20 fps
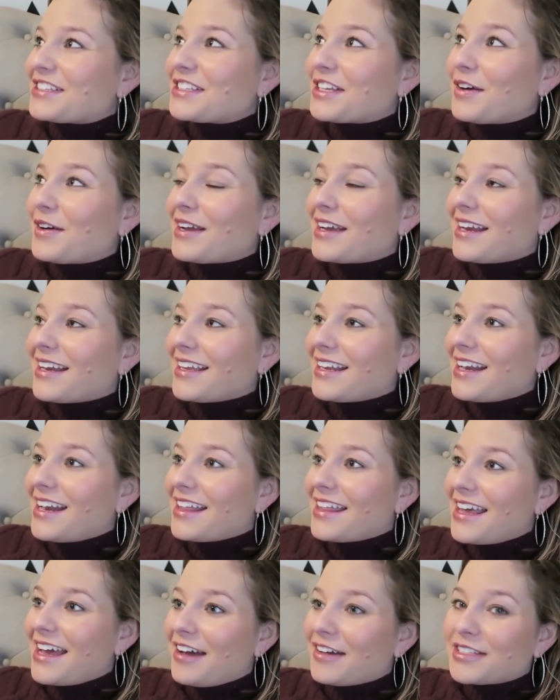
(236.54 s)
So I gotta get
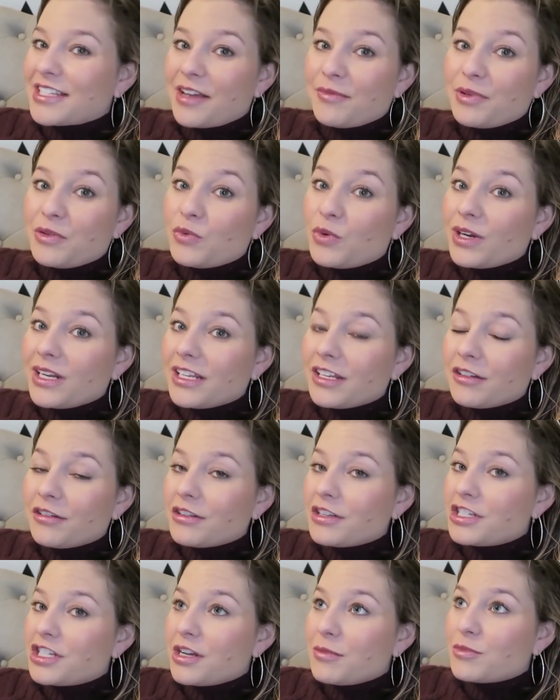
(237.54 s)
out of the house. I've been wanting to go
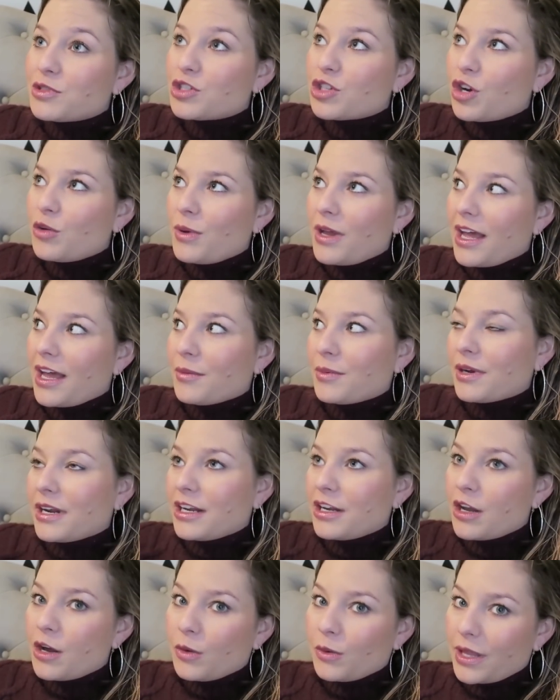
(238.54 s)
to the gym so bad, but
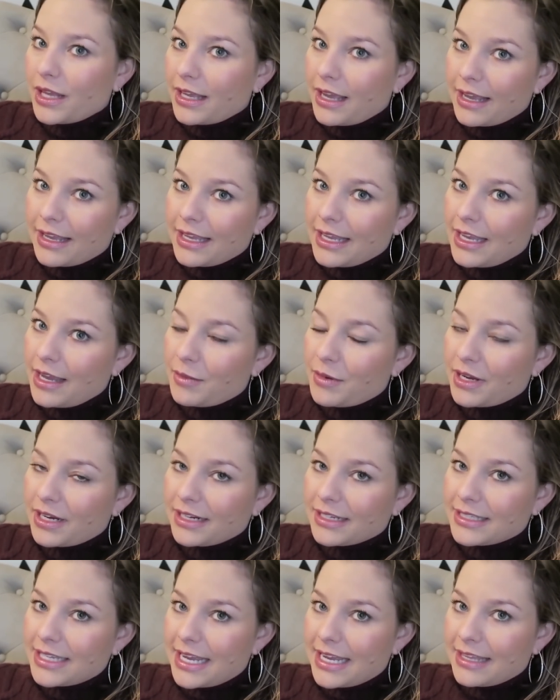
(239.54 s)
I know like I can't, I'm not
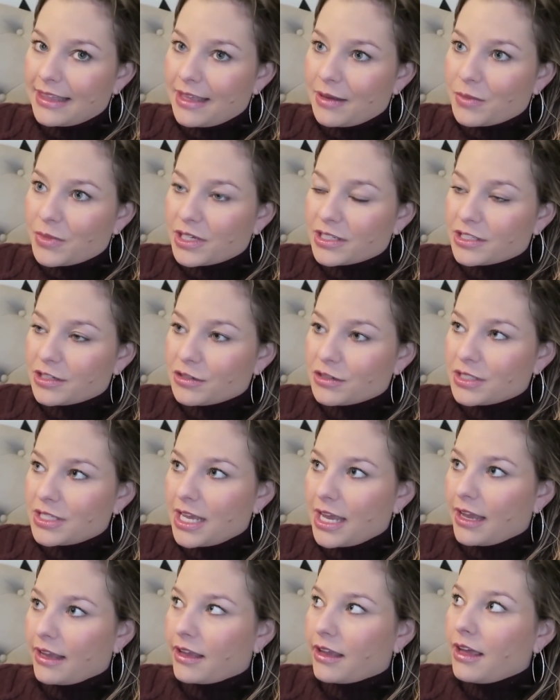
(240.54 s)
gonna take them because they're
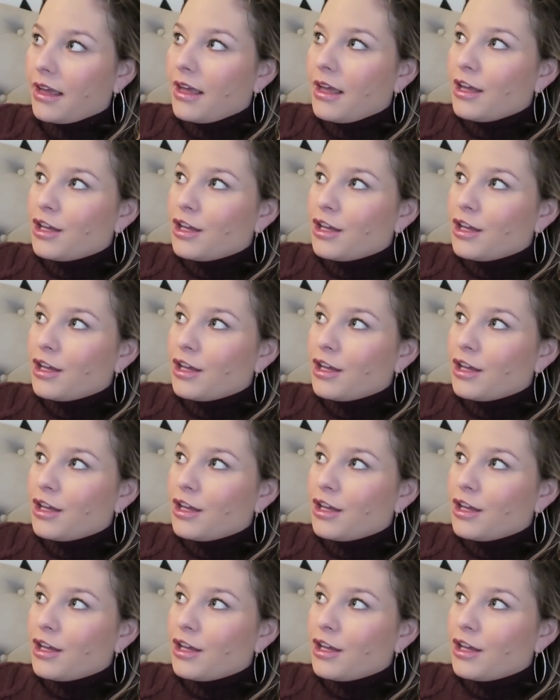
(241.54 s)
sick.